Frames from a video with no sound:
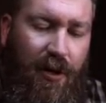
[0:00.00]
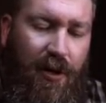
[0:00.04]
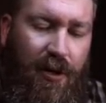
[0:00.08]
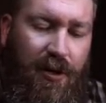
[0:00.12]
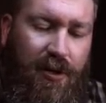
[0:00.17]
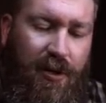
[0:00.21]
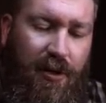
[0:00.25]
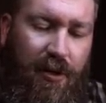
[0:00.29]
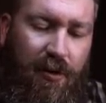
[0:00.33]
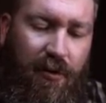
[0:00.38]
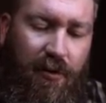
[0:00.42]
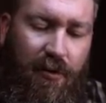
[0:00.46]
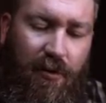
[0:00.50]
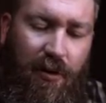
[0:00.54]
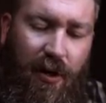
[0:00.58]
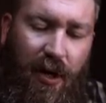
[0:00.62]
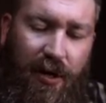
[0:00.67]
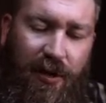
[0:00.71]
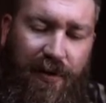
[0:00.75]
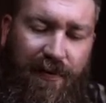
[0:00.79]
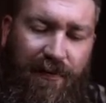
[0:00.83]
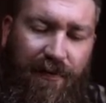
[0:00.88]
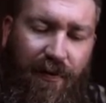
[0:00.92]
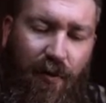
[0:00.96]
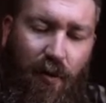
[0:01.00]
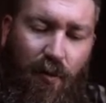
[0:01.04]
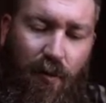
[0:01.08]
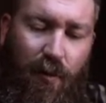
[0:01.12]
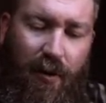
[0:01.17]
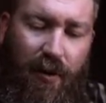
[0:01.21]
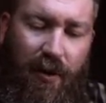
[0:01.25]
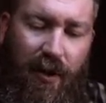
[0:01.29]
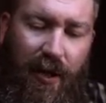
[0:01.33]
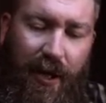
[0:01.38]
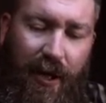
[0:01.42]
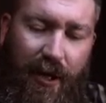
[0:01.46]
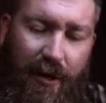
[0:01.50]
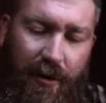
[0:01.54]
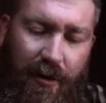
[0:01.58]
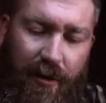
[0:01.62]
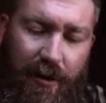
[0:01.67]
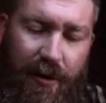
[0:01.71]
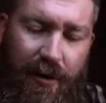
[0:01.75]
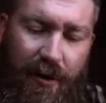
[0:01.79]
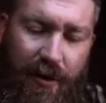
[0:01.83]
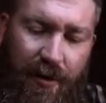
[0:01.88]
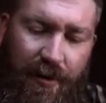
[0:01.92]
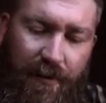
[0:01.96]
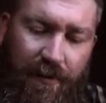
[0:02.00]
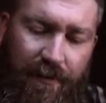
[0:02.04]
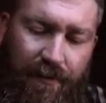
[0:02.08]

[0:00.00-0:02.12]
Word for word: So you can do a nice forward lanyard,